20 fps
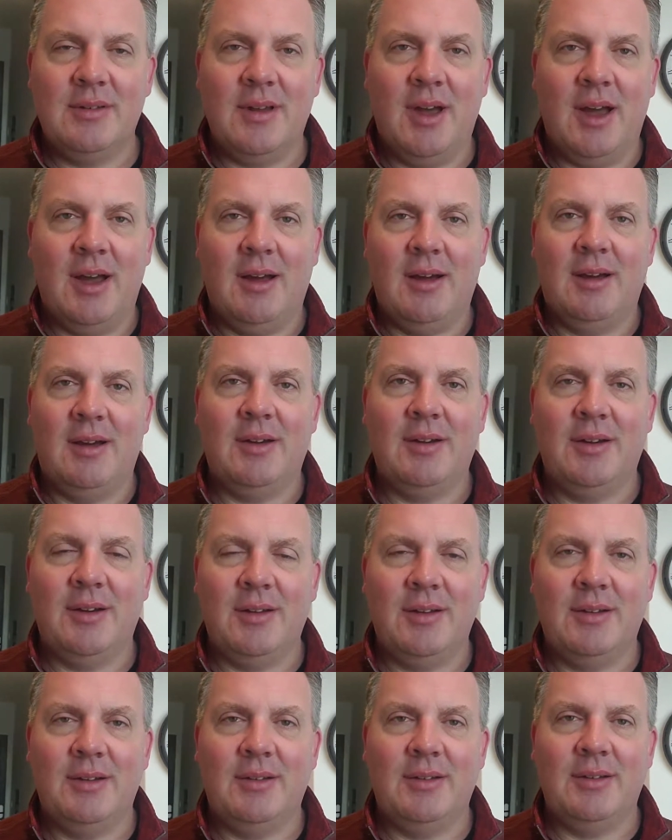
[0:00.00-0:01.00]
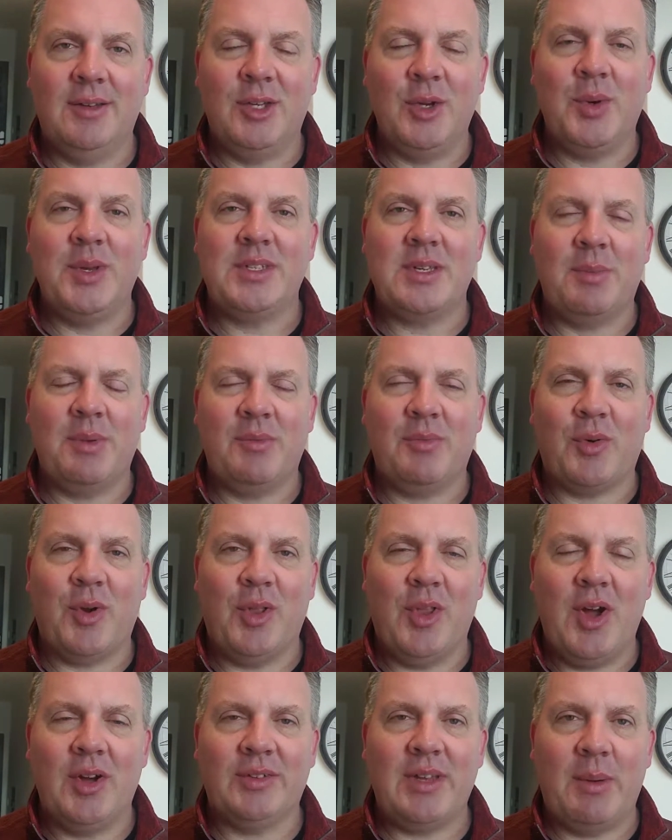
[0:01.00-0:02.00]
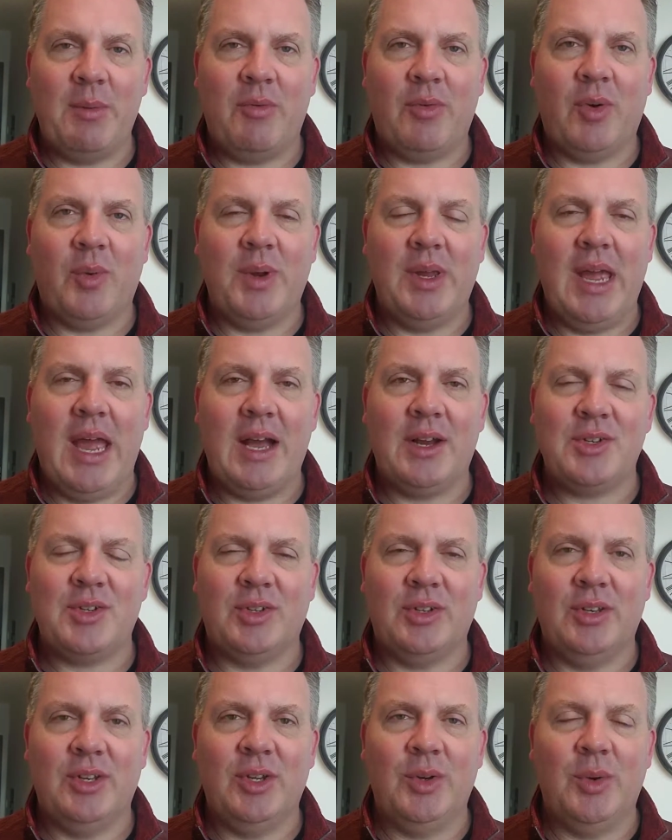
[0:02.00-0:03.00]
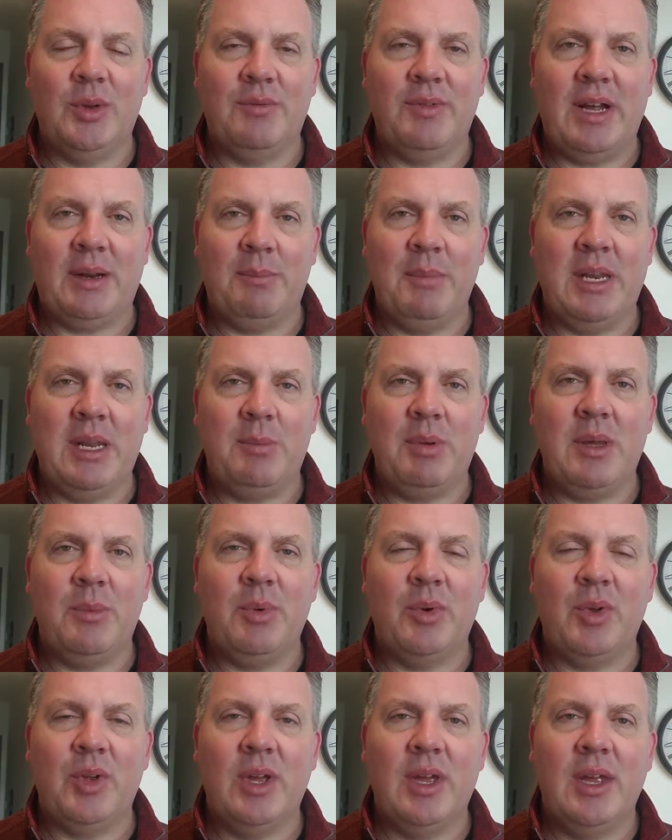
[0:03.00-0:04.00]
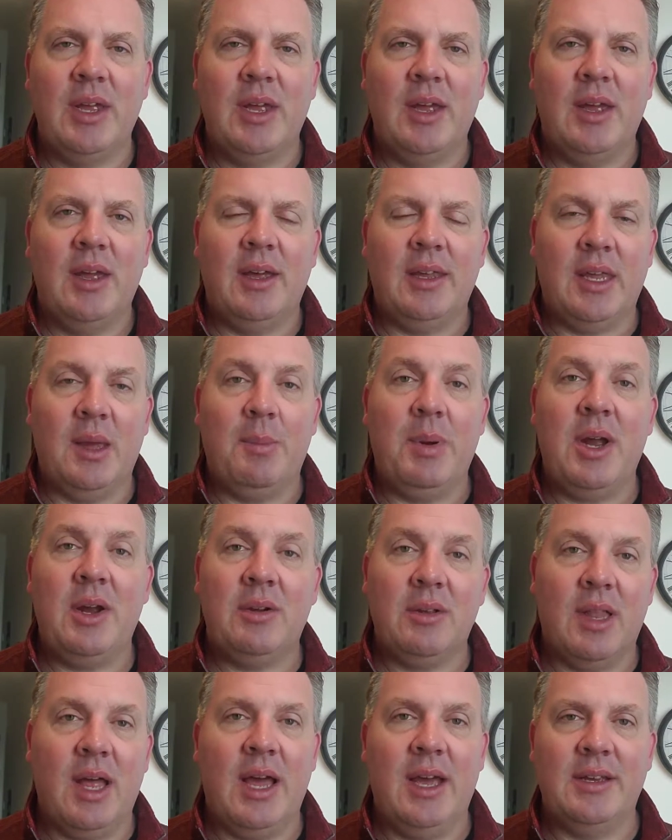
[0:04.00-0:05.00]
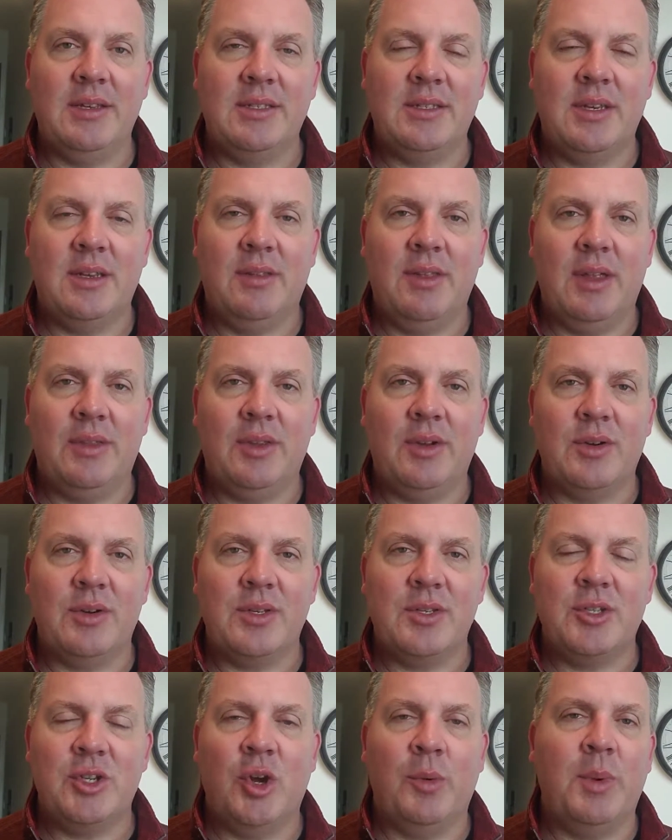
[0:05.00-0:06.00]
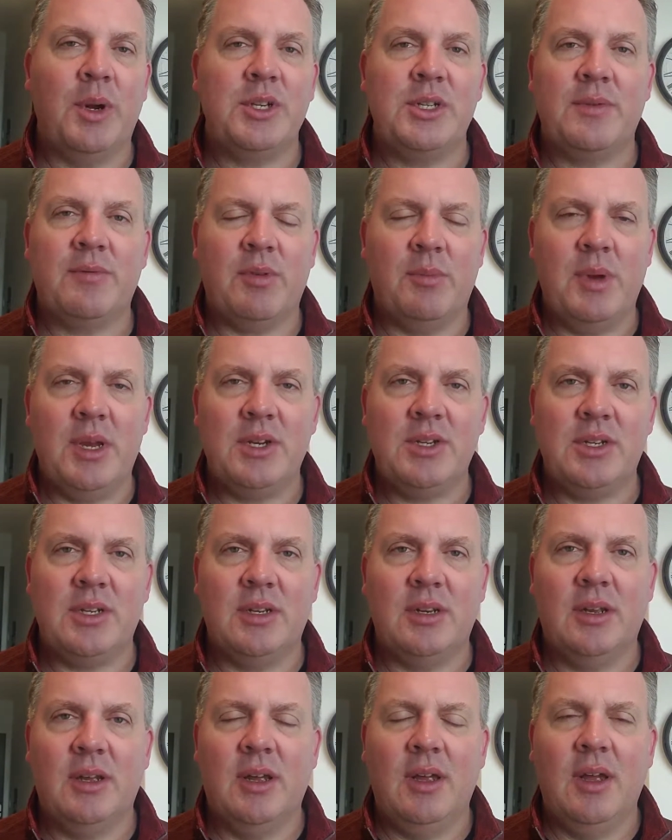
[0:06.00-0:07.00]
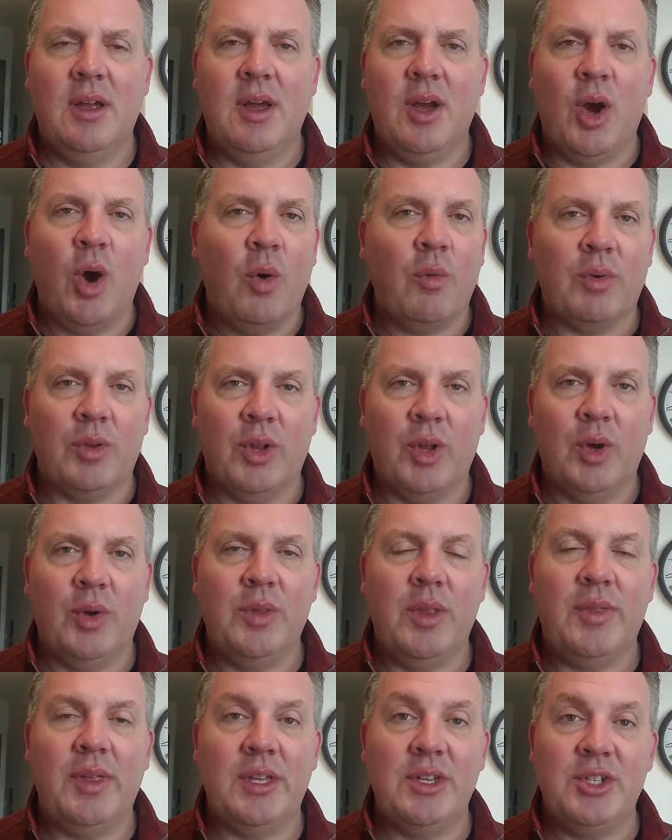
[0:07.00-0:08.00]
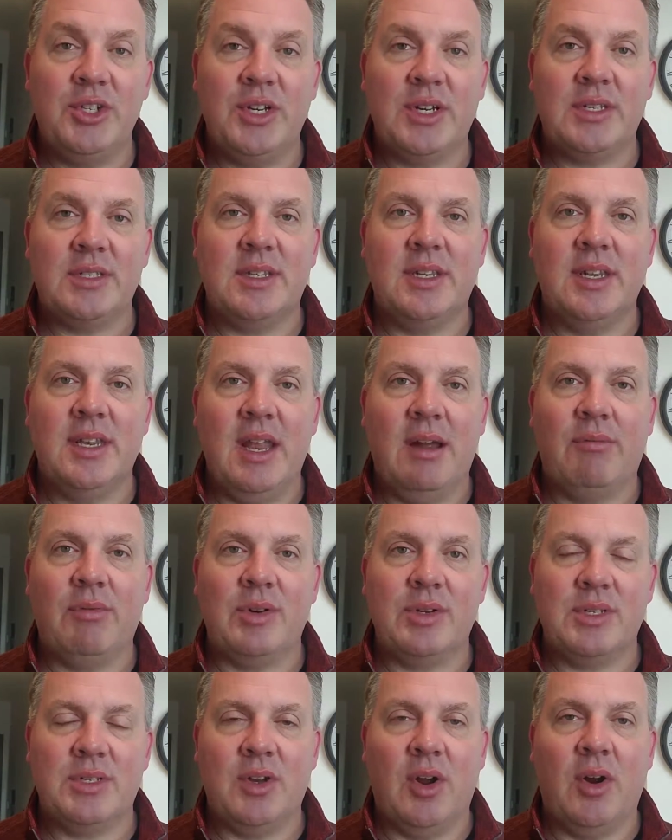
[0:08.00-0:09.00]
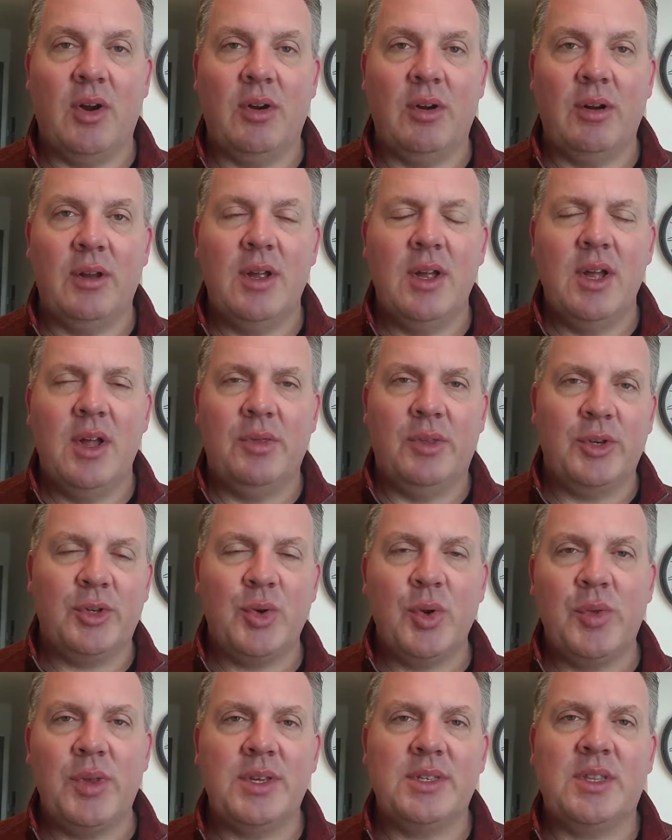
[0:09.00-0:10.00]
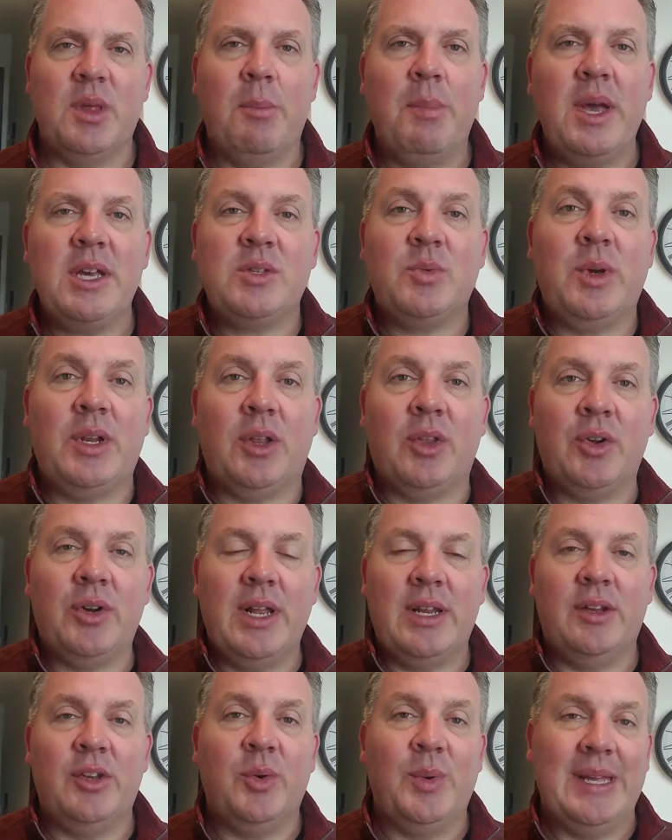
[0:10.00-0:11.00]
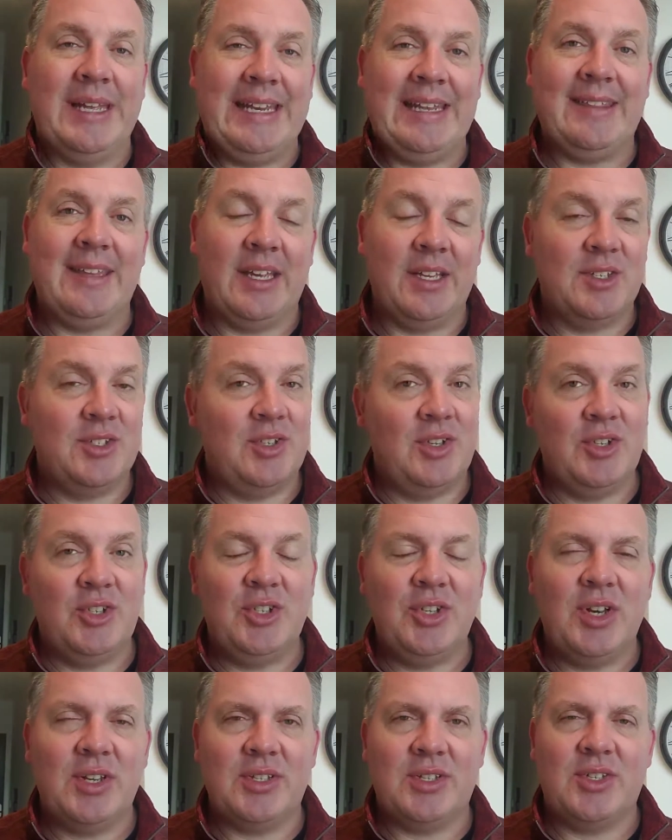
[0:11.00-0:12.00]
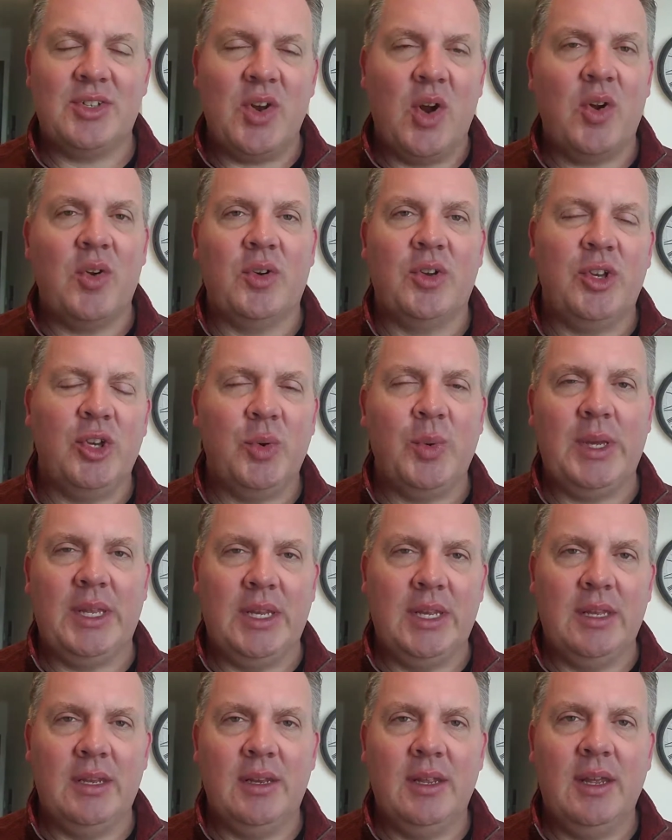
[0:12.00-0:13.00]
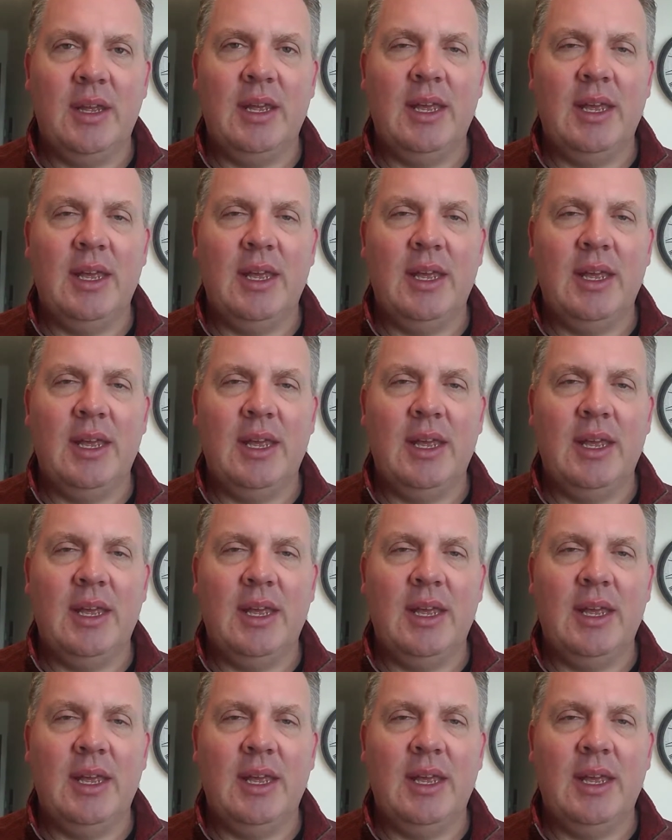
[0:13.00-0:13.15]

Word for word: uh, doing something for a long time before we actually do. In fact, many people get paralyzed that there's so much information overload that they just never start. The truth is, the best way to learn how to do anything is to just start doing it